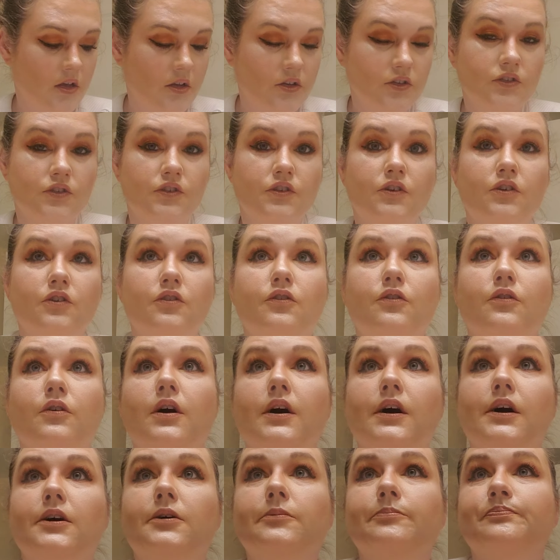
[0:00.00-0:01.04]
So,
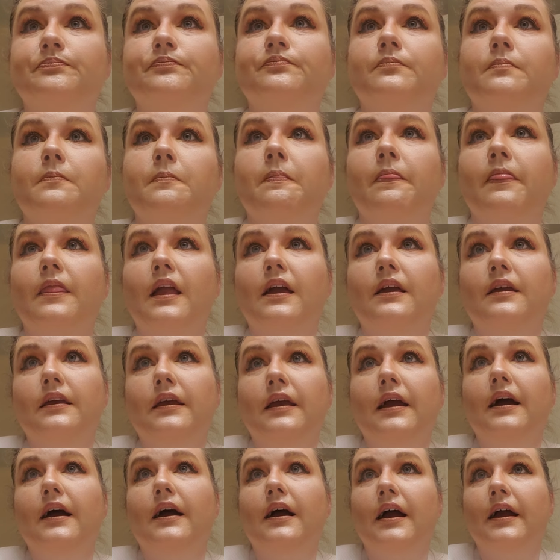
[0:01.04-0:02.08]

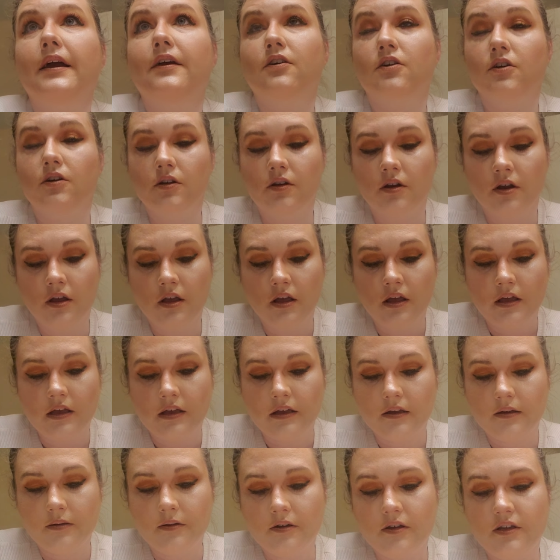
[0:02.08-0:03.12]
yeah, I could,
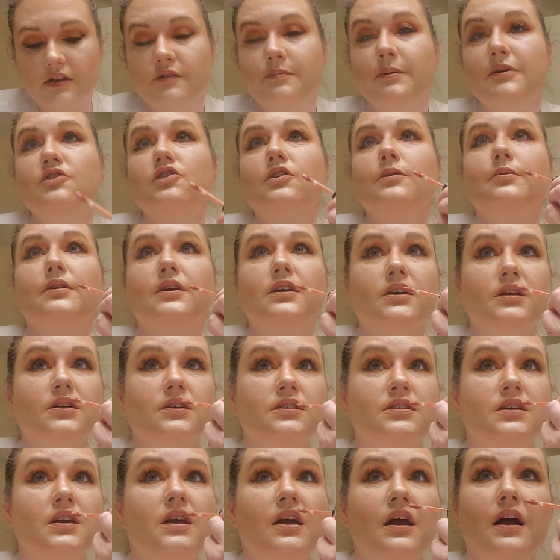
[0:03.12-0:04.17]
especially
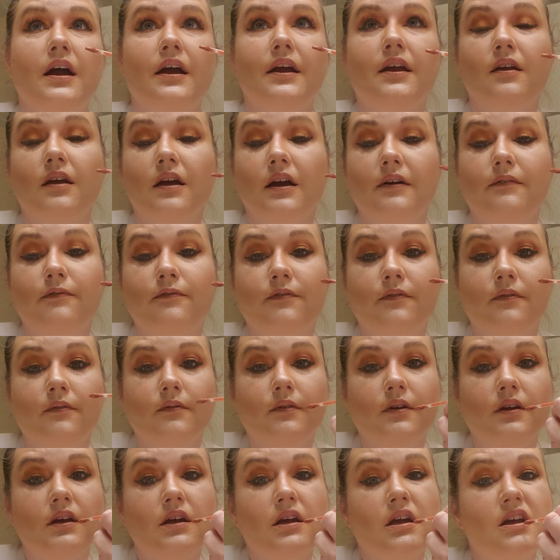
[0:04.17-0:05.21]
because I
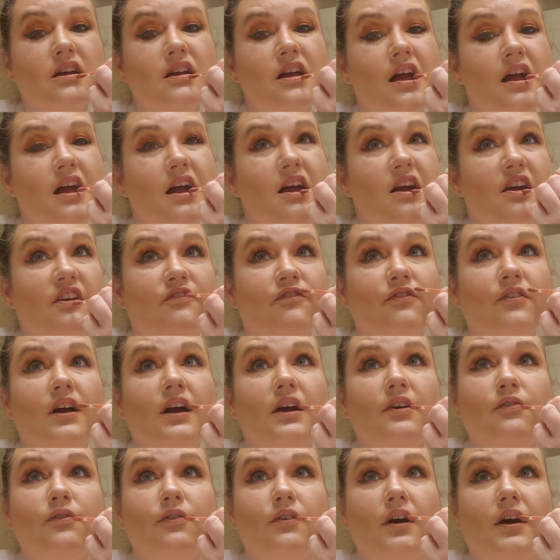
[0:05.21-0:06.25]

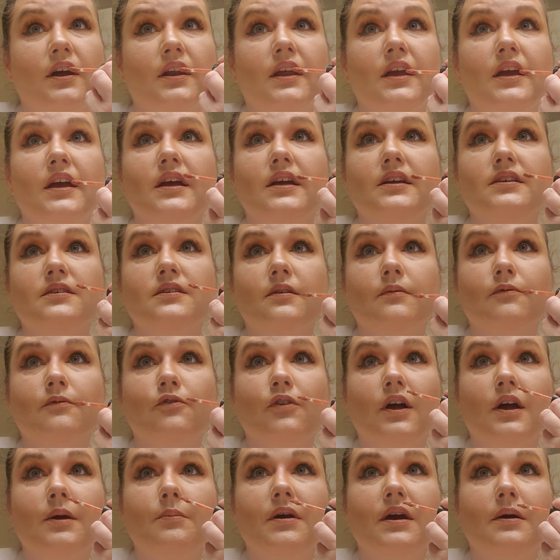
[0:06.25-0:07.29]
fly Fridays and
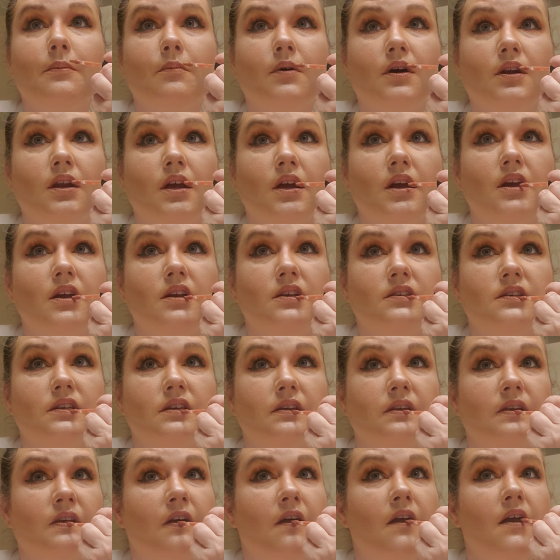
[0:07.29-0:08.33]
fly back Mondays,
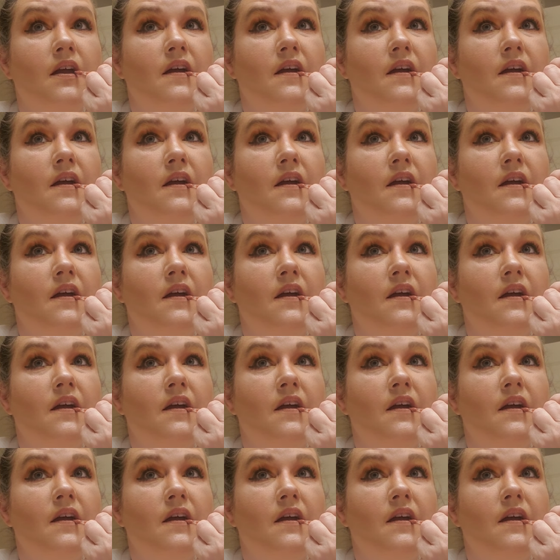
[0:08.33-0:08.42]
and